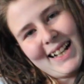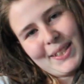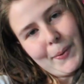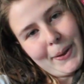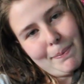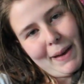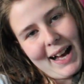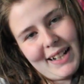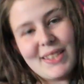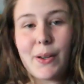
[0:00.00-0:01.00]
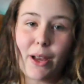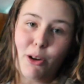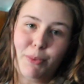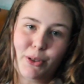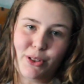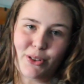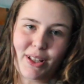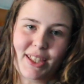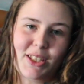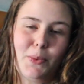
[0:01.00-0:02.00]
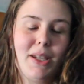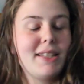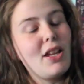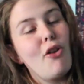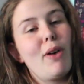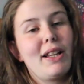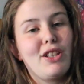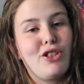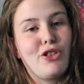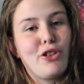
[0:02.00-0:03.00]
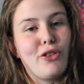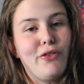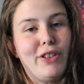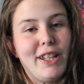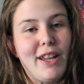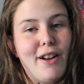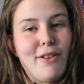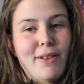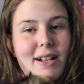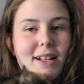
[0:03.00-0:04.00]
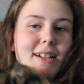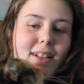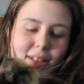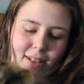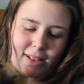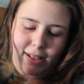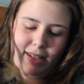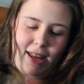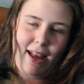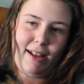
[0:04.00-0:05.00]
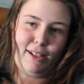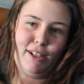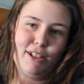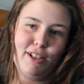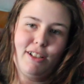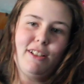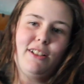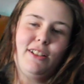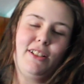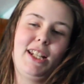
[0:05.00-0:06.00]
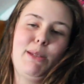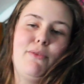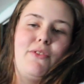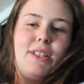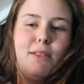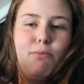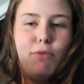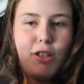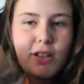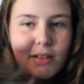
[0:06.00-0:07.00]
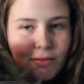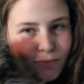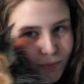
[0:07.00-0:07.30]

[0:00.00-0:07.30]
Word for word: guys, welcome back. So I hope you enjoyed this week's Wreck This Journal video. I got a cat here. She came to visit me.